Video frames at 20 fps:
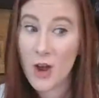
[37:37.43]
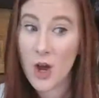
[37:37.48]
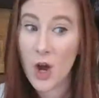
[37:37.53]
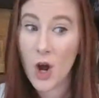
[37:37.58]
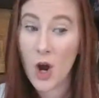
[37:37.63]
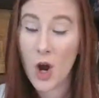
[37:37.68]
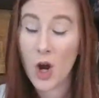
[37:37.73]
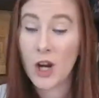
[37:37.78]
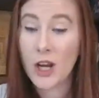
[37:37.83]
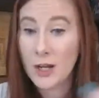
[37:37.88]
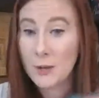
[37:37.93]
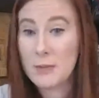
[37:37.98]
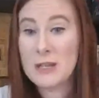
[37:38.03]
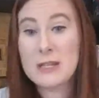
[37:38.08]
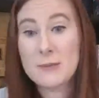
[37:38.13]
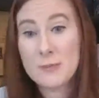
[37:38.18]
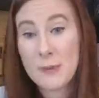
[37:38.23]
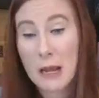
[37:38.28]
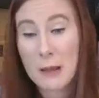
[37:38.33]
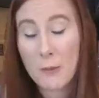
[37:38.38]
are going to be
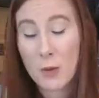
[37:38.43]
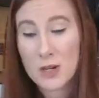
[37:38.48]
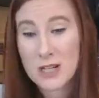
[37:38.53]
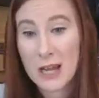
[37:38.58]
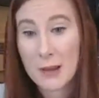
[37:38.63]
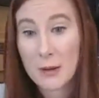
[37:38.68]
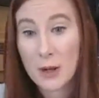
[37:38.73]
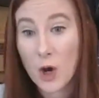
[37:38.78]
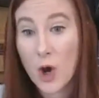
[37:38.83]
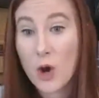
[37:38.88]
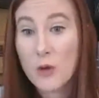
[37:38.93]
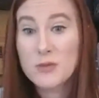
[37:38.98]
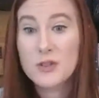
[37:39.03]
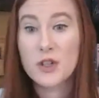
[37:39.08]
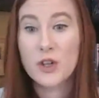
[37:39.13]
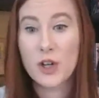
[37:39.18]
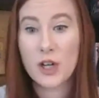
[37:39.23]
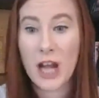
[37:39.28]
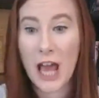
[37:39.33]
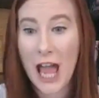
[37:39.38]
spending more time at home, so
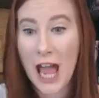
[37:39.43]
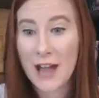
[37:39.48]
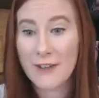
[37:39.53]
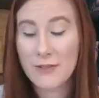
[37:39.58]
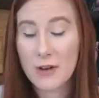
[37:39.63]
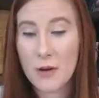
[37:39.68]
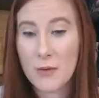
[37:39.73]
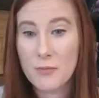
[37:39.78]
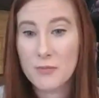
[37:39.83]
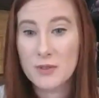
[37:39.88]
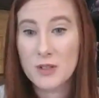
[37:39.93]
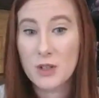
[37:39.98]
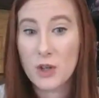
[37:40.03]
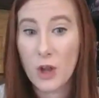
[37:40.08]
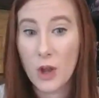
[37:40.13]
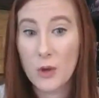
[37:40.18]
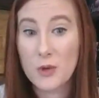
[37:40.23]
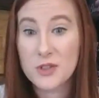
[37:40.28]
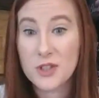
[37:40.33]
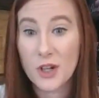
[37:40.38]
you're going to have a
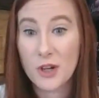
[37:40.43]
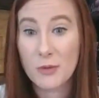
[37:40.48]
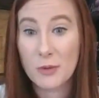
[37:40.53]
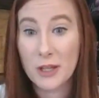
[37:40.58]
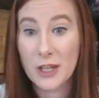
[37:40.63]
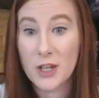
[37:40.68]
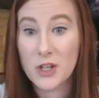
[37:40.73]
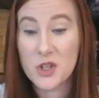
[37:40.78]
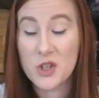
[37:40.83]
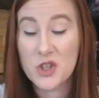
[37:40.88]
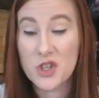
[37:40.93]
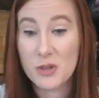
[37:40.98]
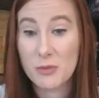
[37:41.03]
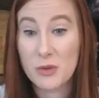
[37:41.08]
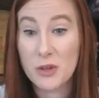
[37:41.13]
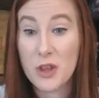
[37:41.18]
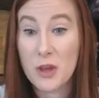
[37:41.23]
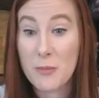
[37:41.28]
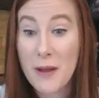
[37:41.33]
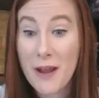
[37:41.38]
closer relationship with
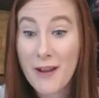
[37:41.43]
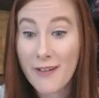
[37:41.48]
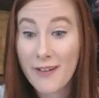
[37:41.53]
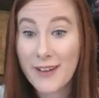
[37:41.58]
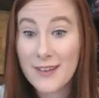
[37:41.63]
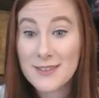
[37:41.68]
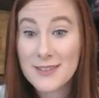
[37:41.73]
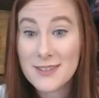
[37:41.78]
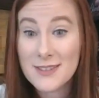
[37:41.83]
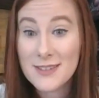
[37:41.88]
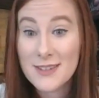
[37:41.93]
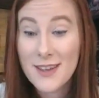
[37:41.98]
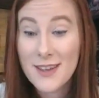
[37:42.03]
your parents.